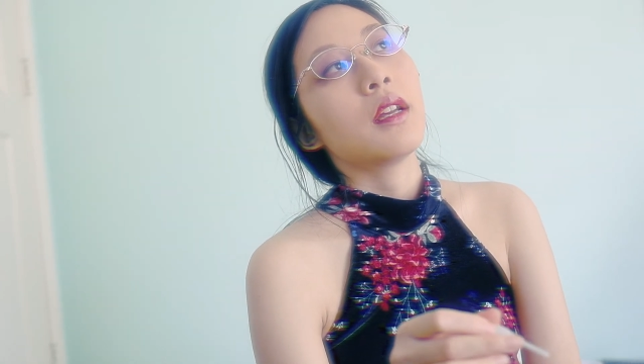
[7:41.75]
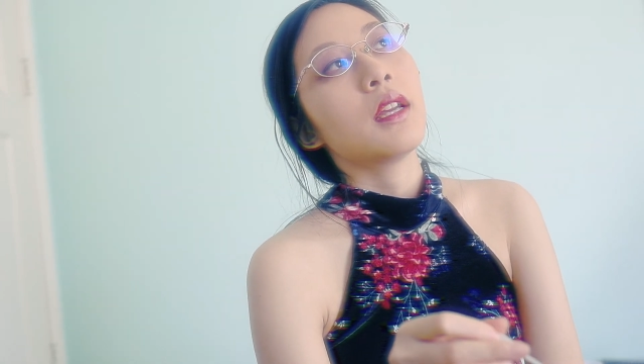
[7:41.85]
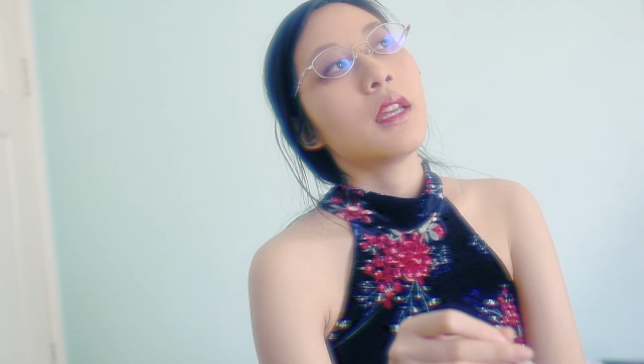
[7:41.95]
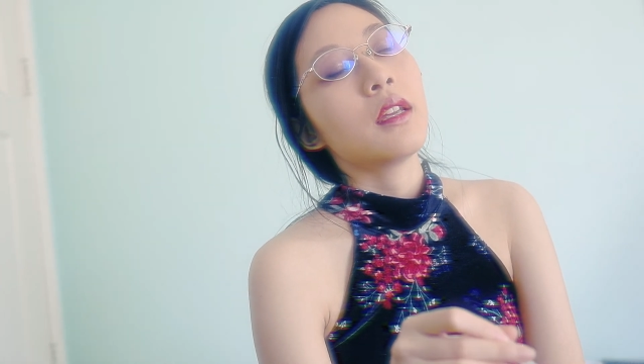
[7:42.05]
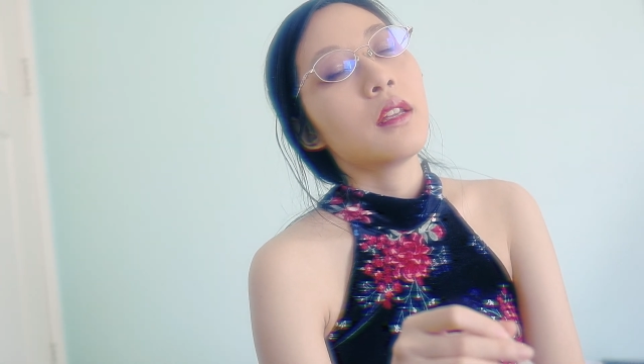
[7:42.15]

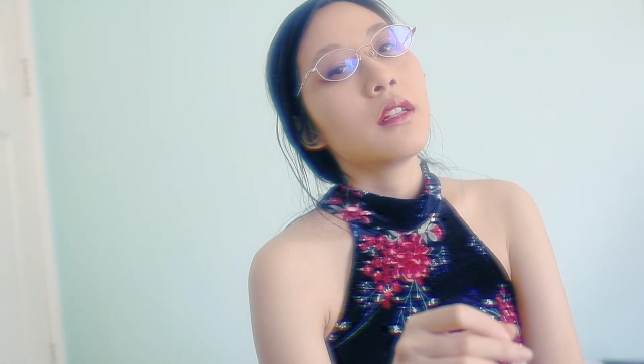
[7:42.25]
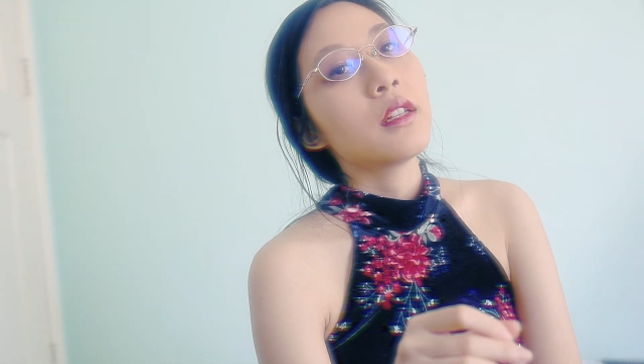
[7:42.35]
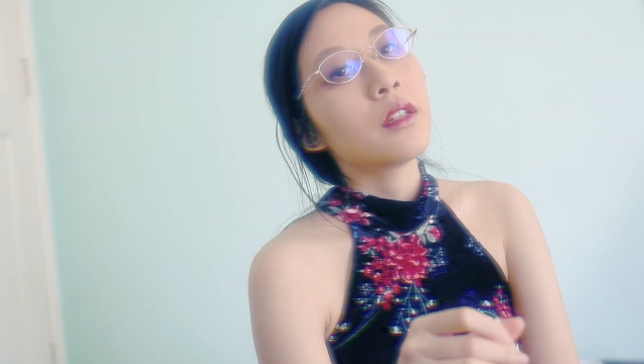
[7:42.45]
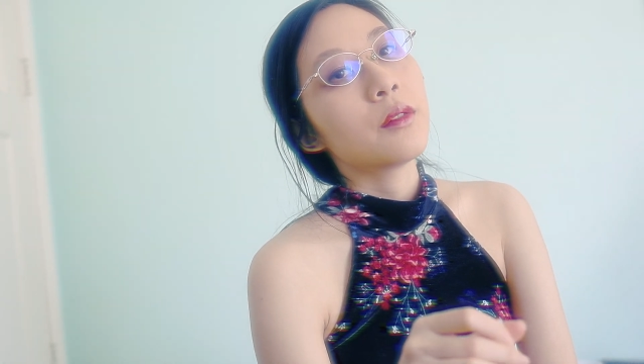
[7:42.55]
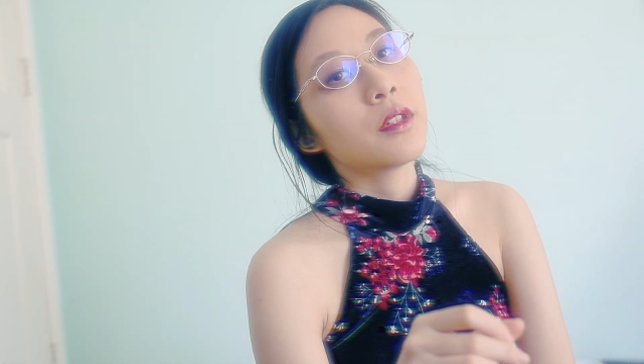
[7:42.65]
and
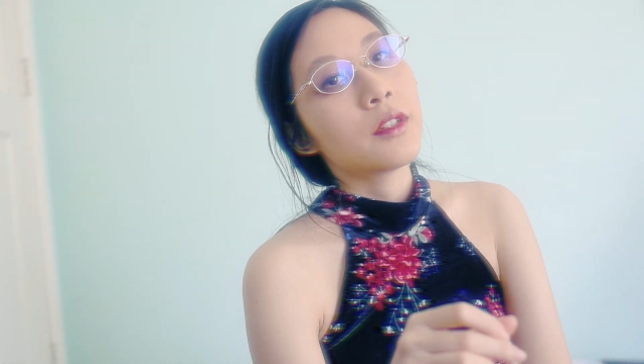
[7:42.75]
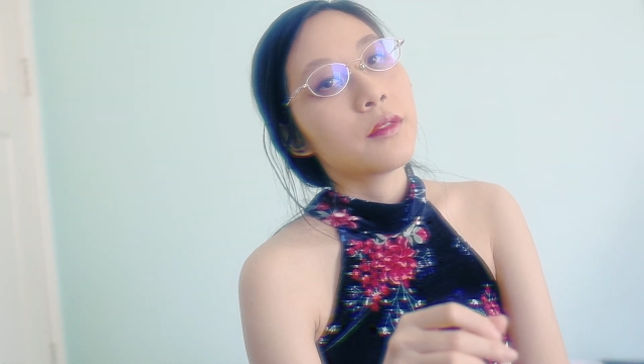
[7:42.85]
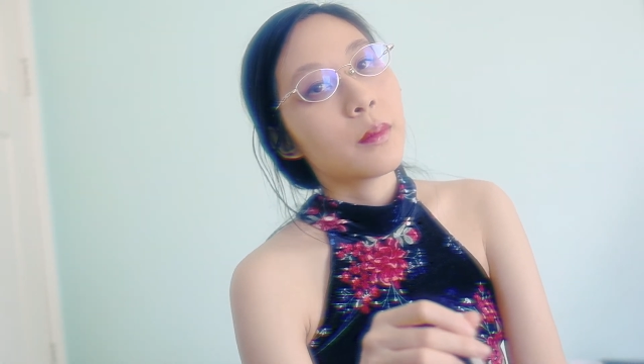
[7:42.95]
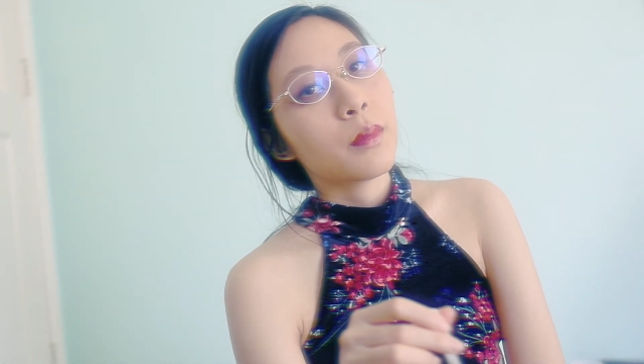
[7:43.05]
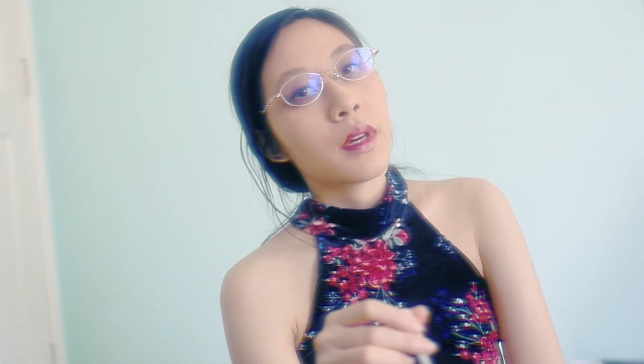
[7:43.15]
they're one of
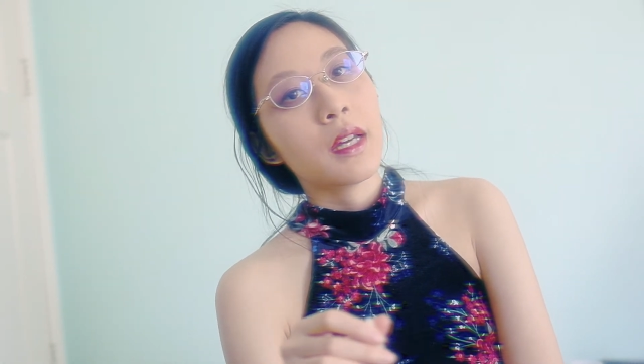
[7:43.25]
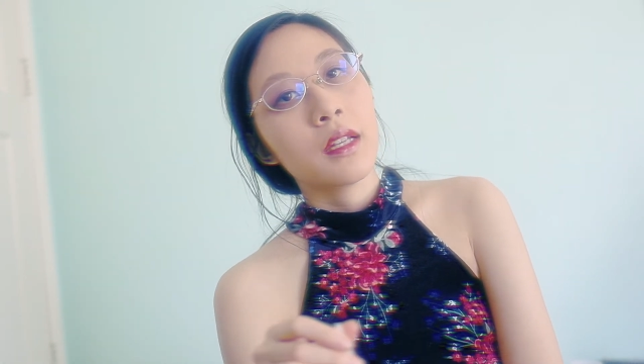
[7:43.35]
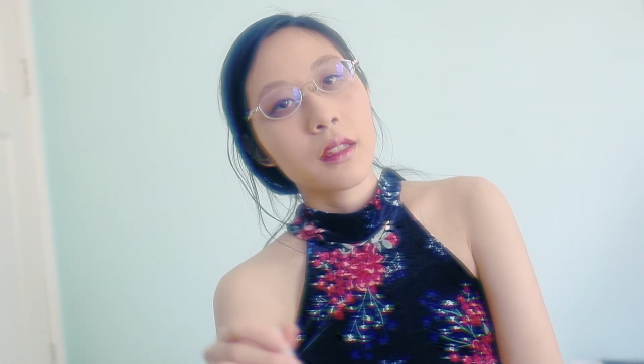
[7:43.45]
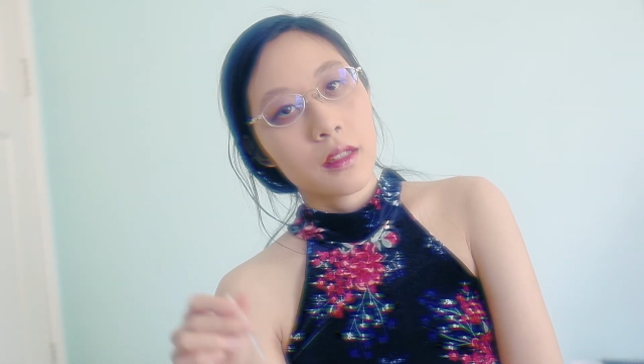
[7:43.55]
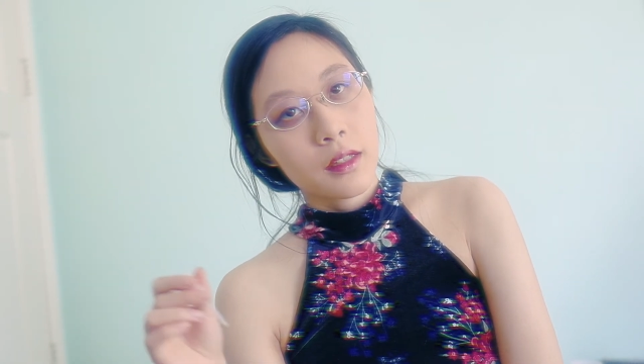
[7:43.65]
the
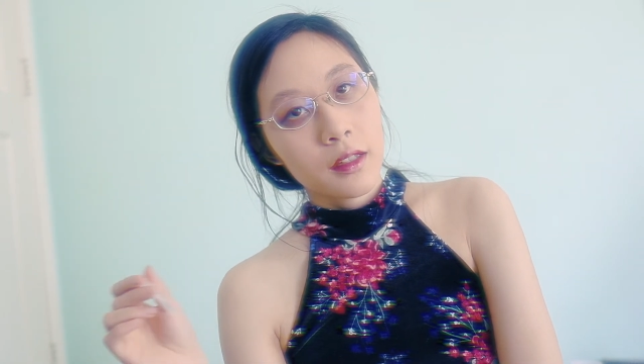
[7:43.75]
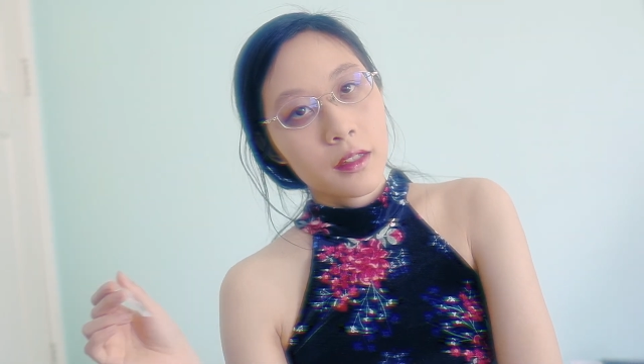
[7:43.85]
best